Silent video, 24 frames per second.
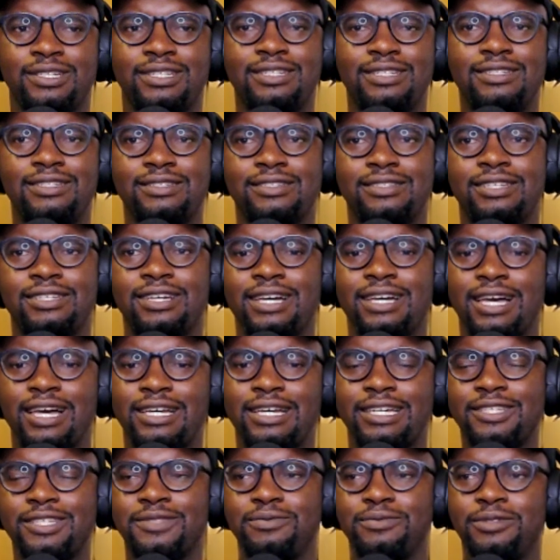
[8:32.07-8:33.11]
And I
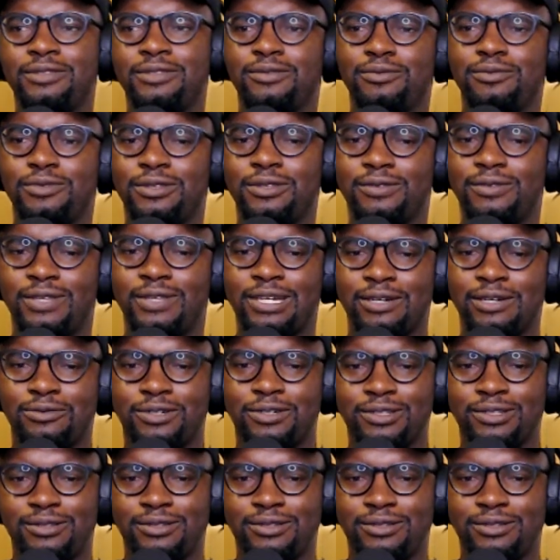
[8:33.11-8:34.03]
guess with that,